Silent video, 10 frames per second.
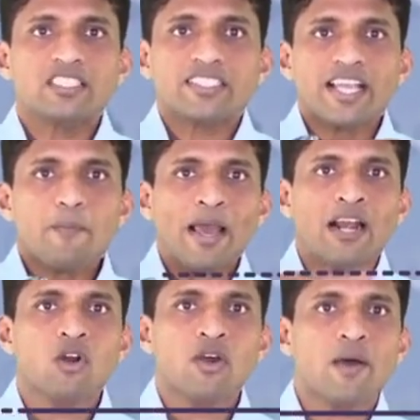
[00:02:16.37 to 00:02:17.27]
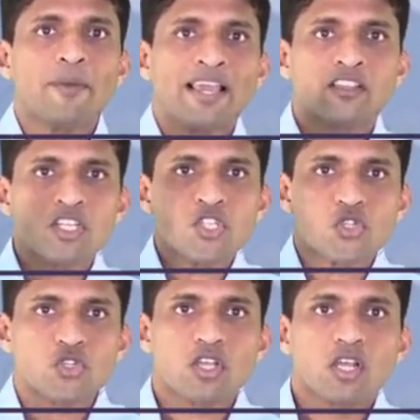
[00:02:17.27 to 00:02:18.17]
let's take a parallelogram like
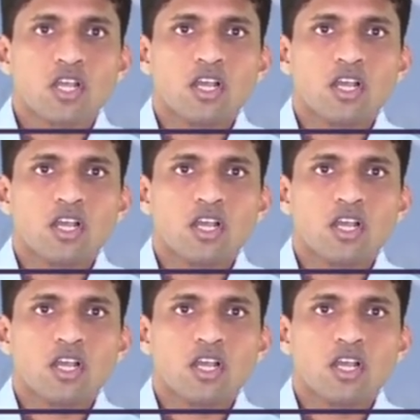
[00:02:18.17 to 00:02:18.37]
this.